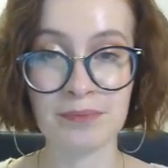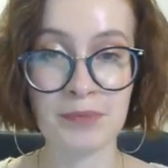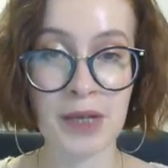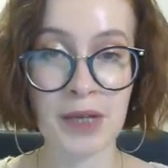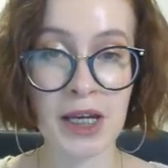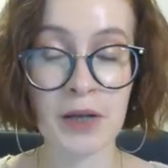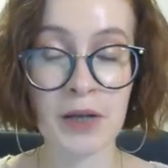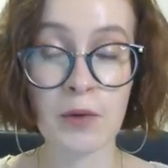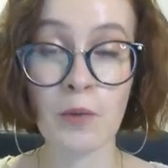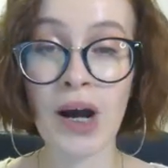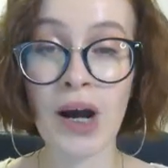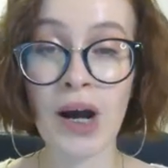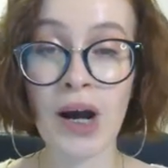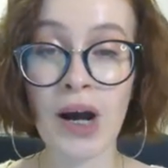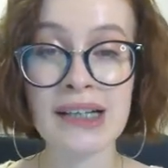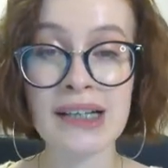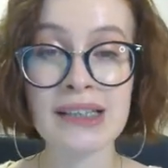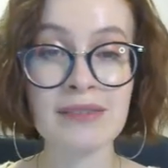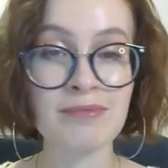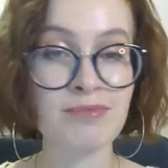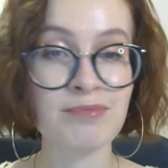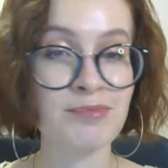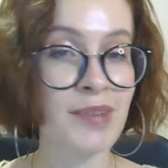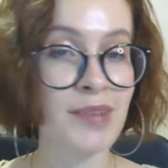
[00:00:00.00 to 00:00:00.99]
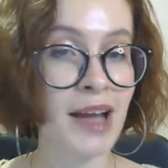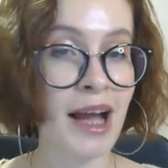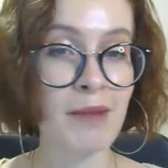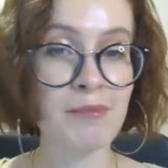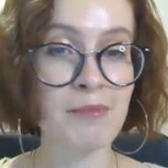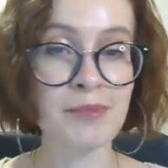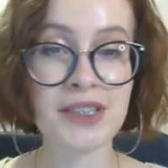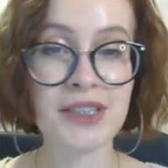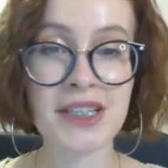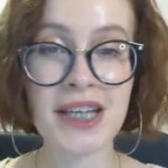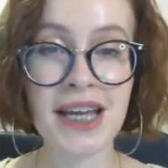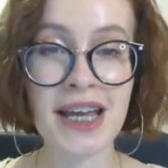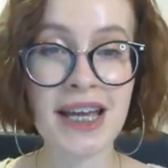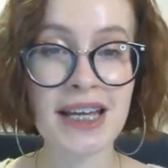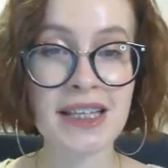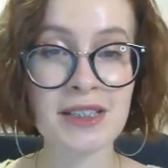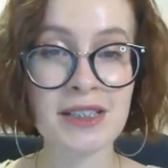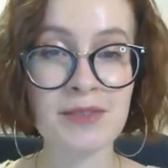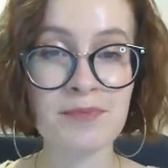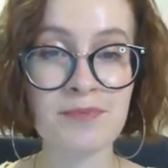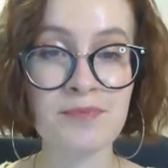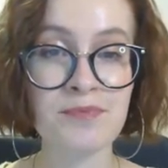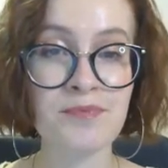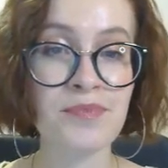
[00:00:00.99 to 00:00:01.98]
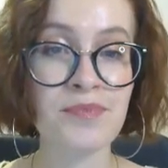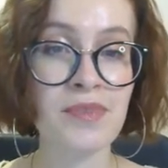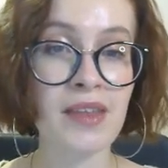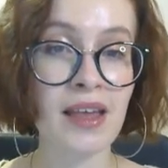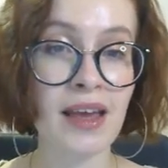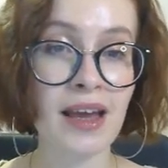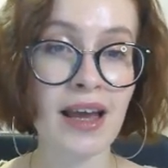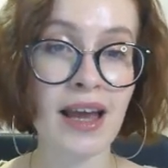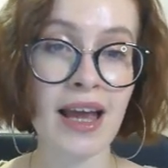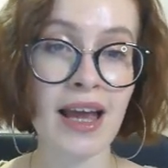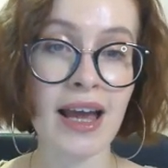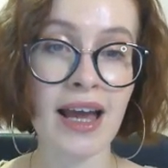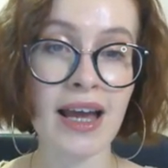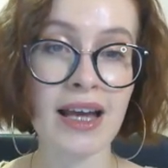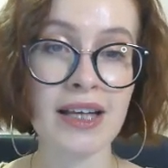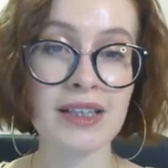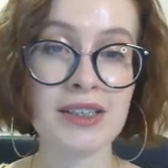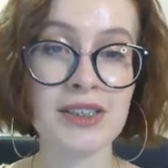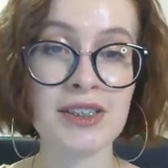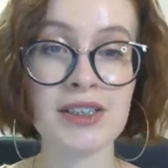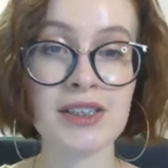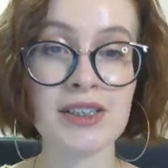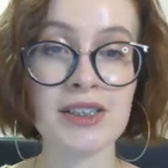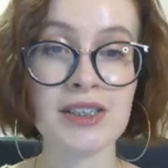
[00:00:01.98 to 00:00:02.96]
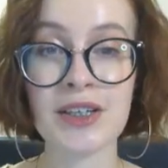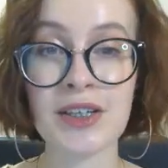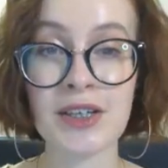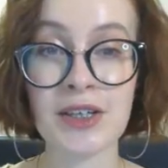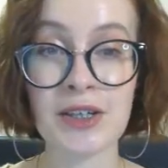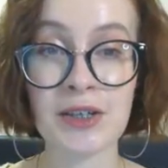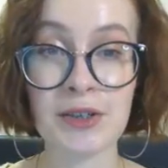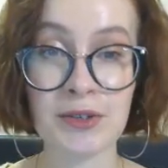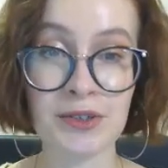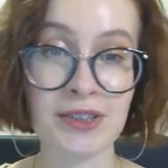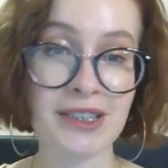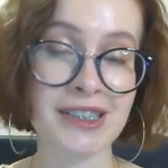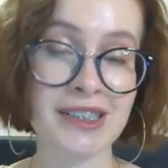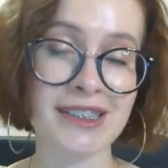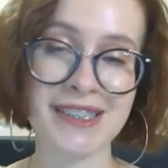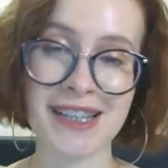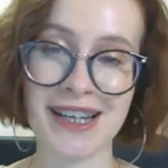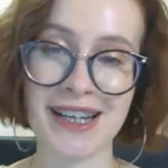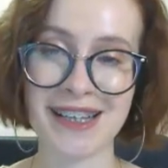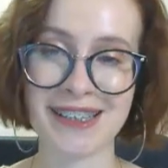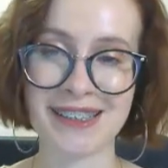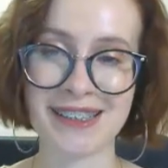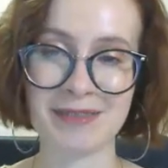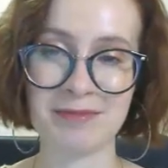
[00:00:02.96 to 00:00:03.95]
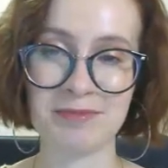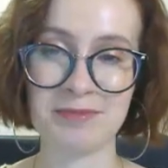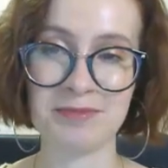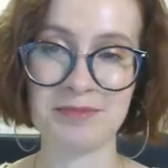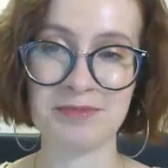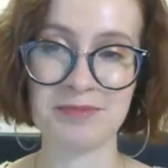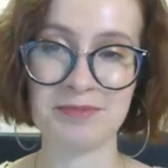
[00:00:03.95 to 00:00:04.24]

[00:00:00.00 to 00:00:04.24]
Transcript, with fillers: Pick one, update, and you're done.